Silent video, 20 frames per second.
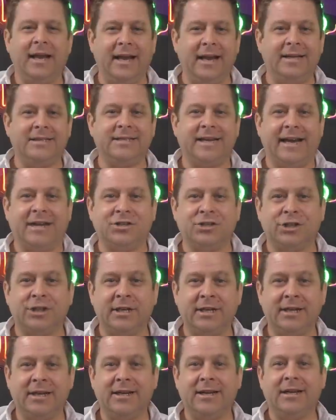And it's
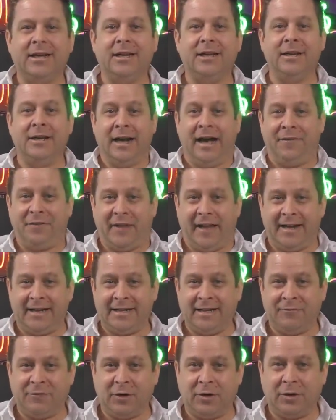actually not
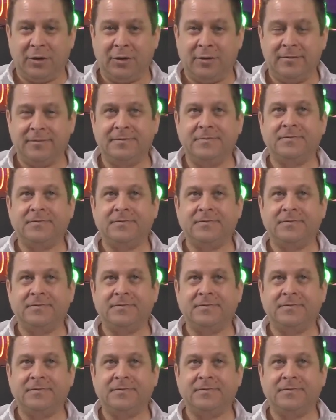that difficult.